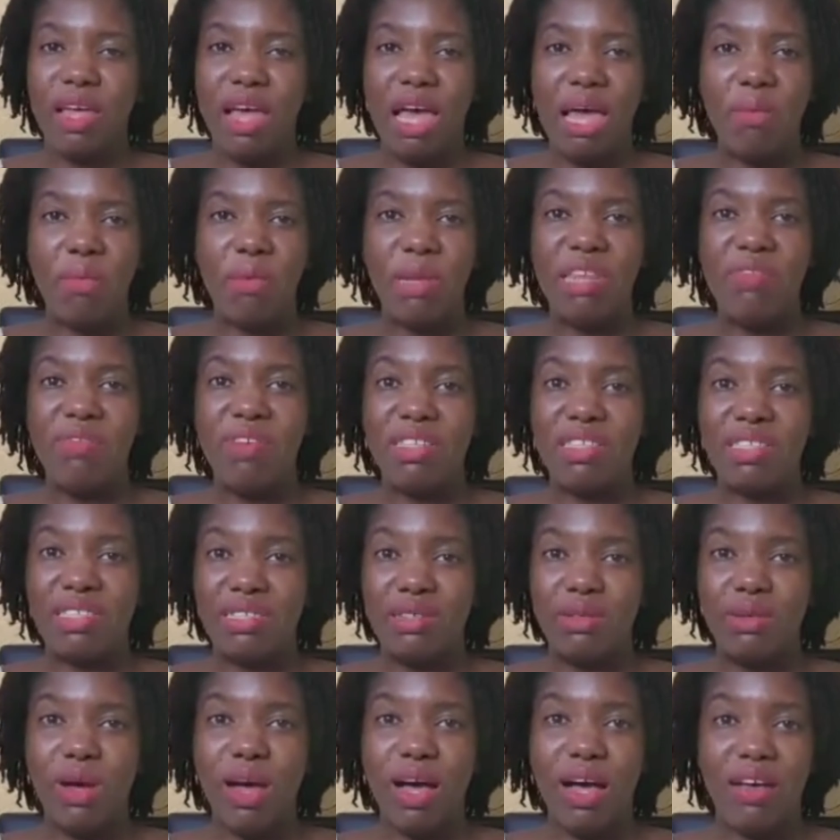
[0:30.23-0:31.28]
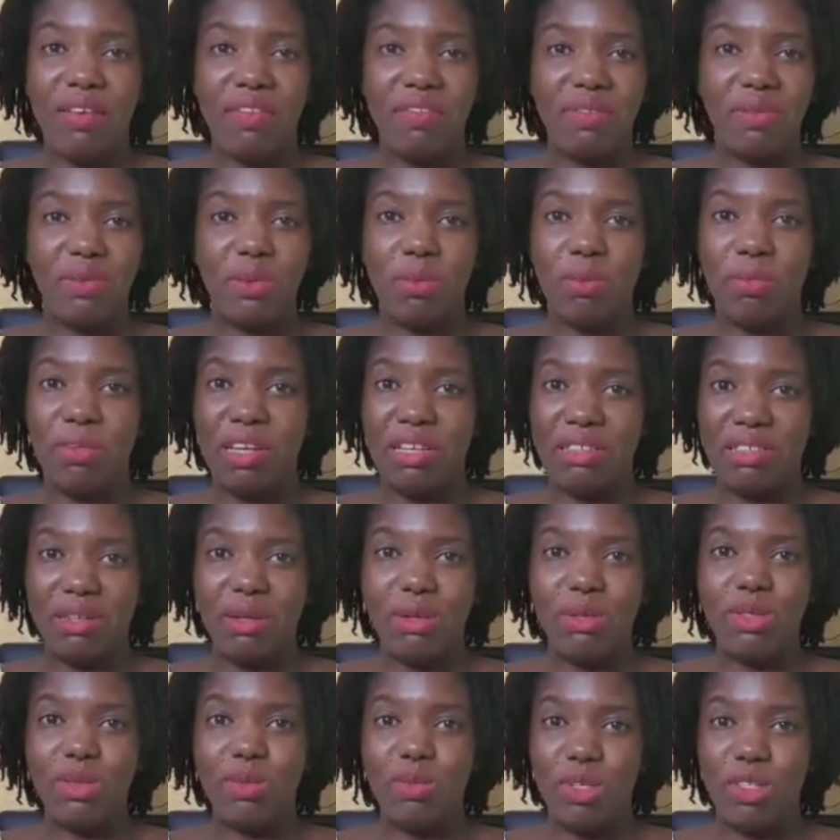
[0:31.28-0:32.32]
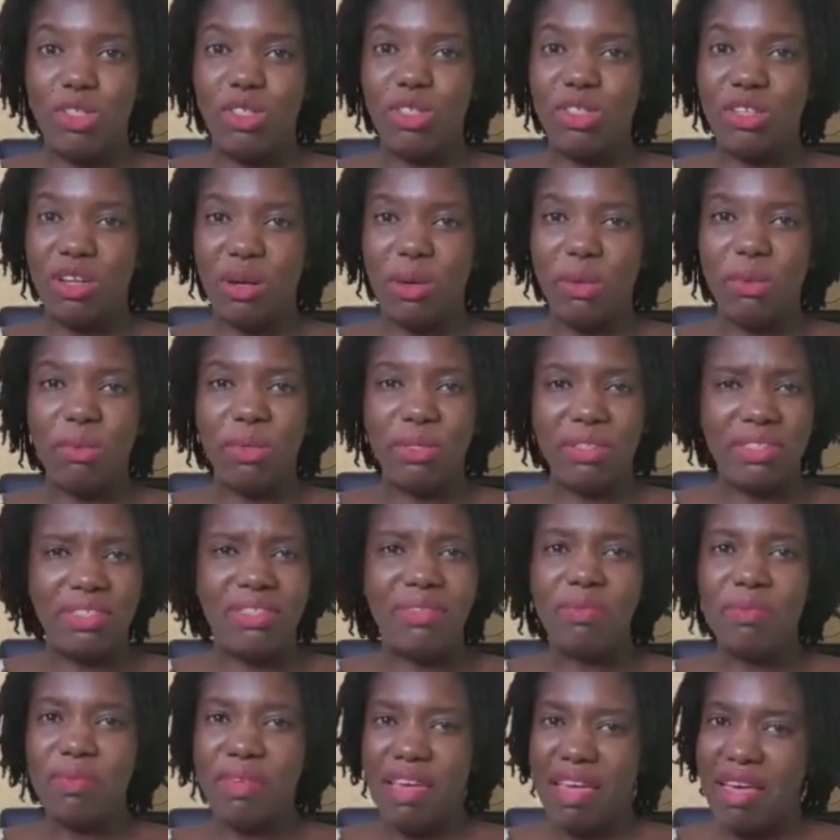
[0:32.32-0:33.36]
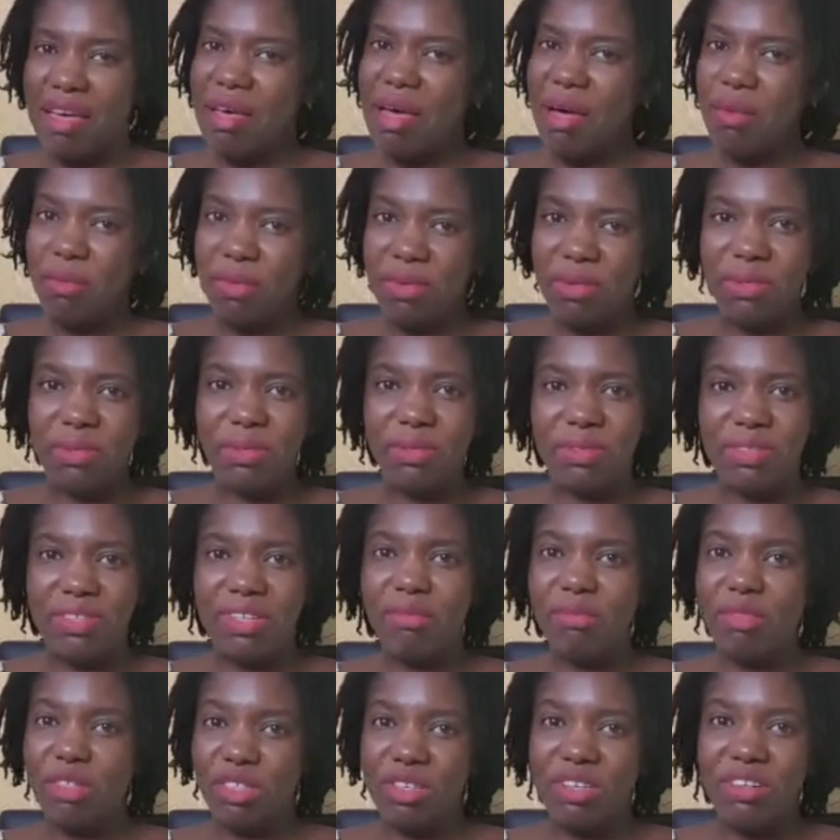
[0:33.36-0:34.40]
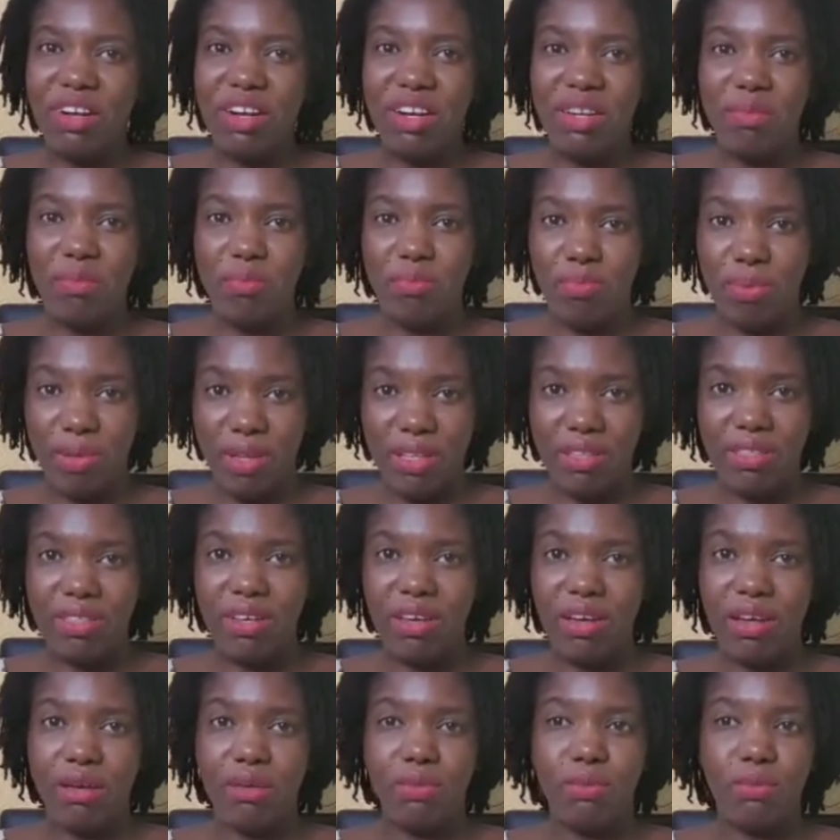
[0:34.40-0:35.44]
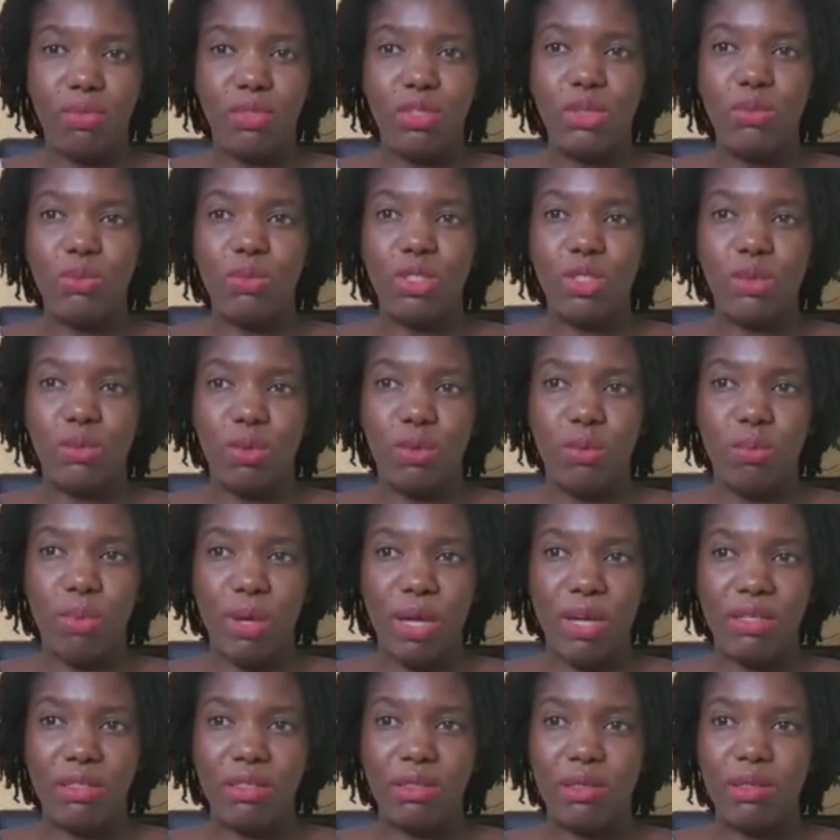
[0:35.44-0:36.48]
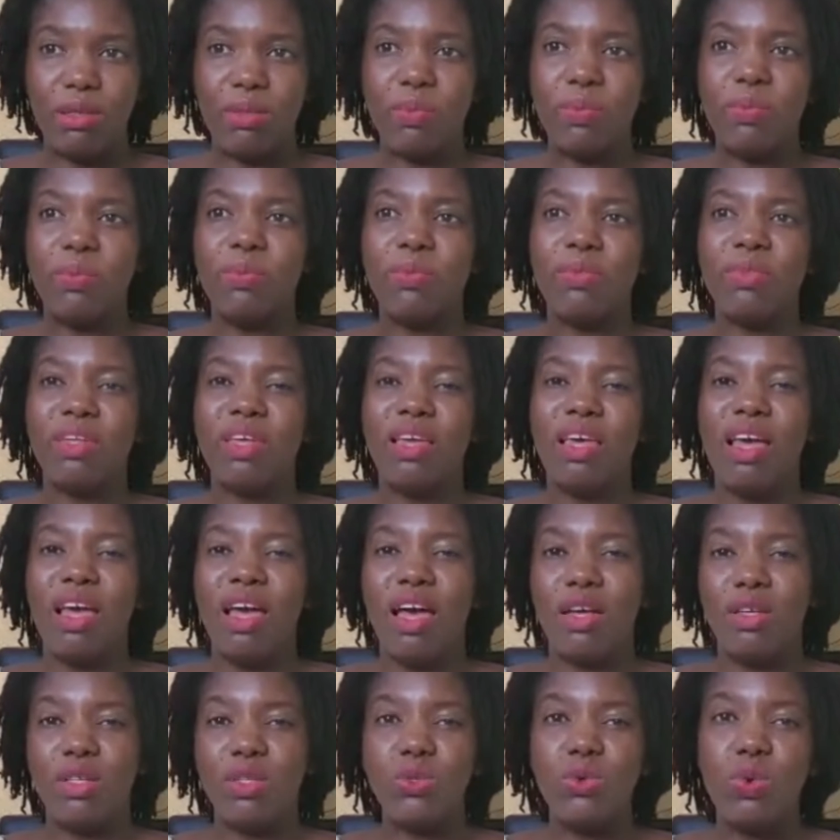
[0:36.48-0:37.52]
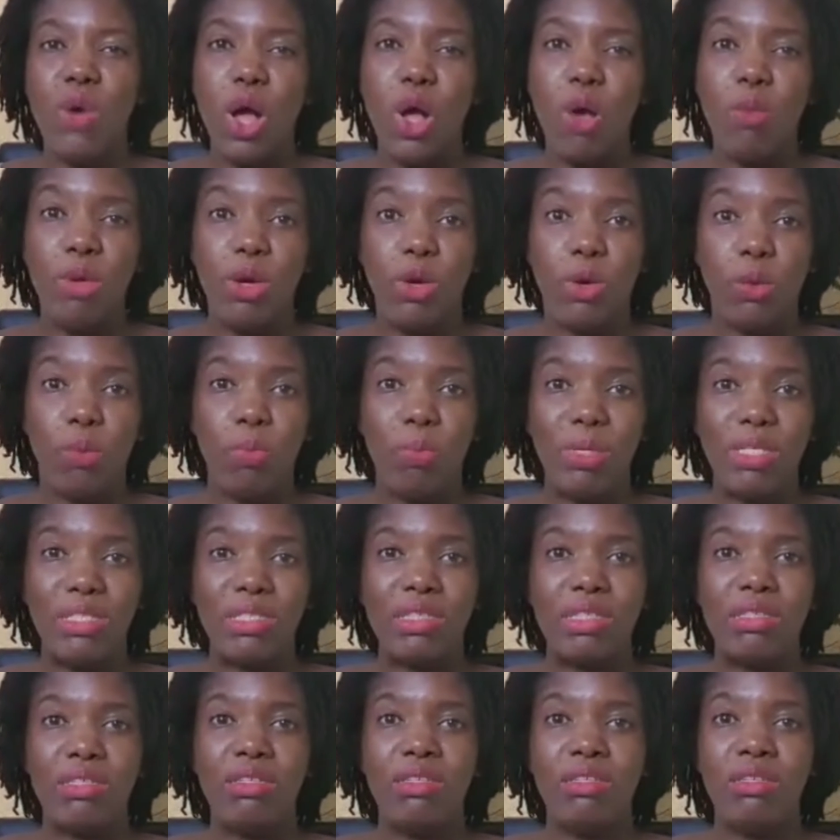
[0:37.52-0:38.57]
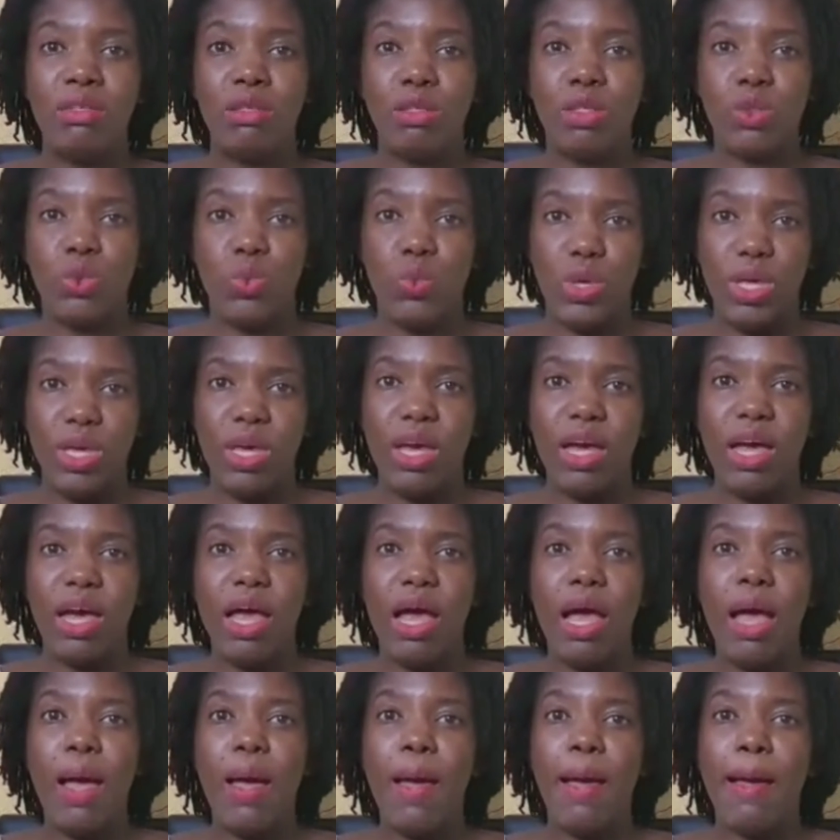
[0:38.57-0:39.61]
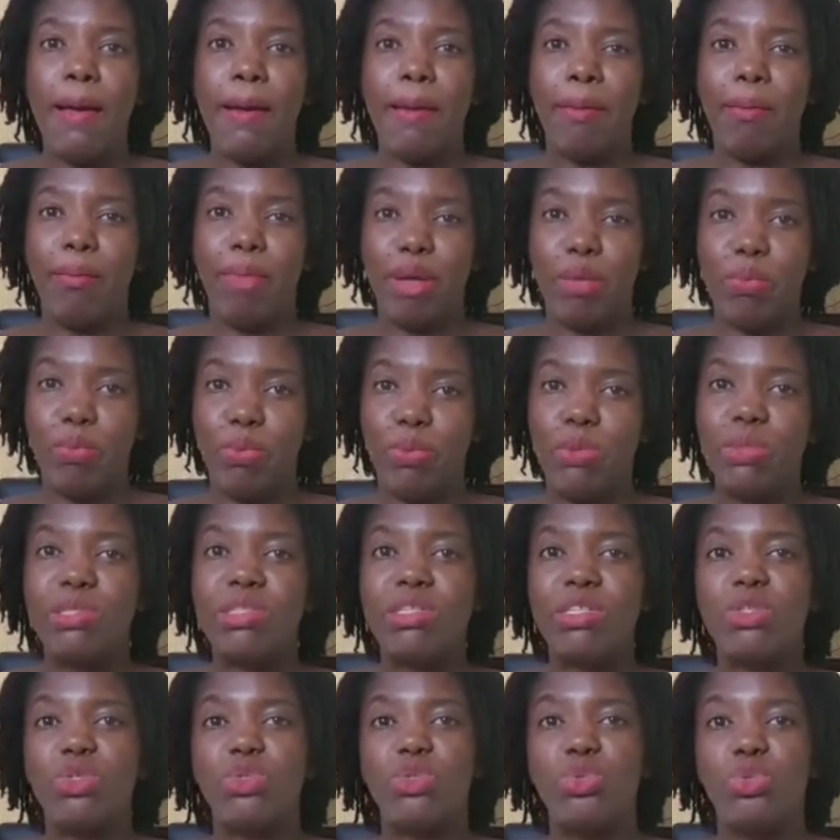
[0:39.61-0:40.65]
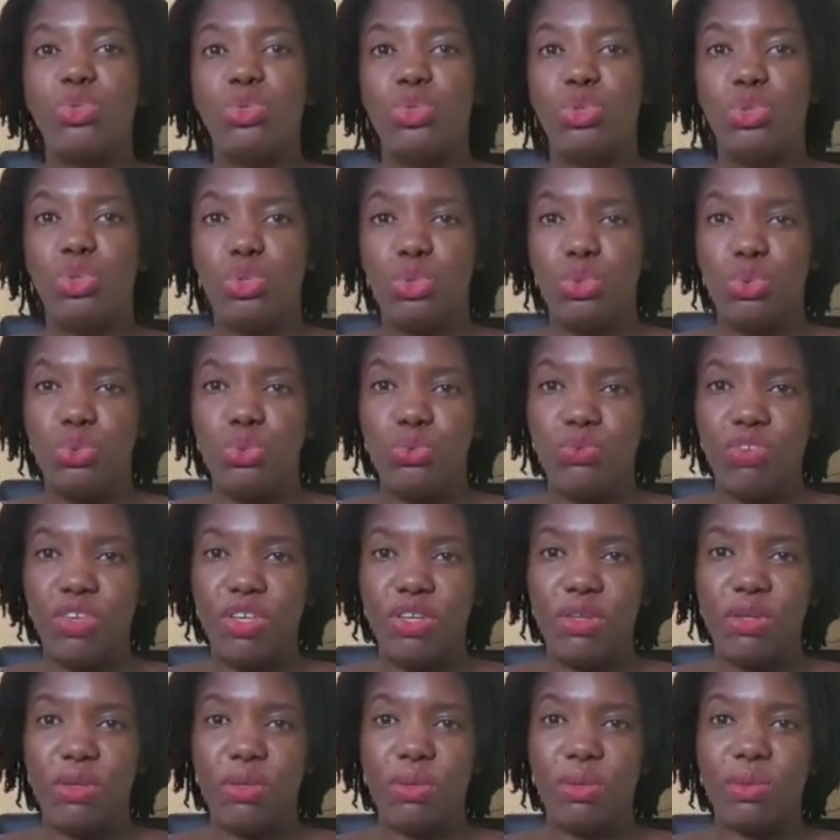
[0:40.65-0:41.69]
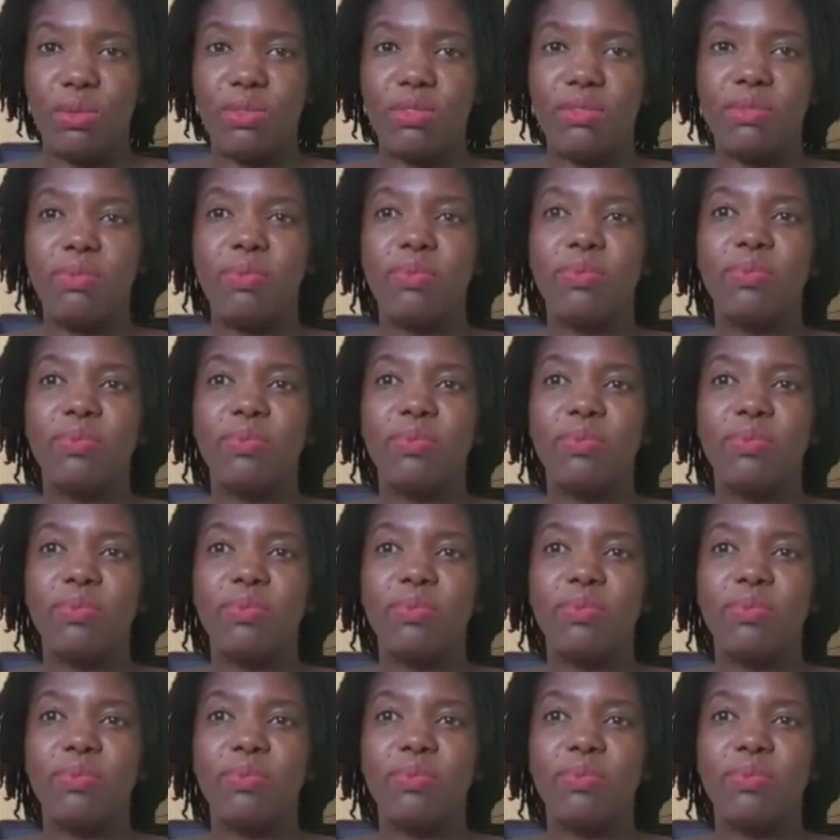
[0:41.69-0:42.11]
I believe I still have some nasal speech now, but I'm good. I'm generally better, much more better. And so I'll be compensating this week by posting two videos.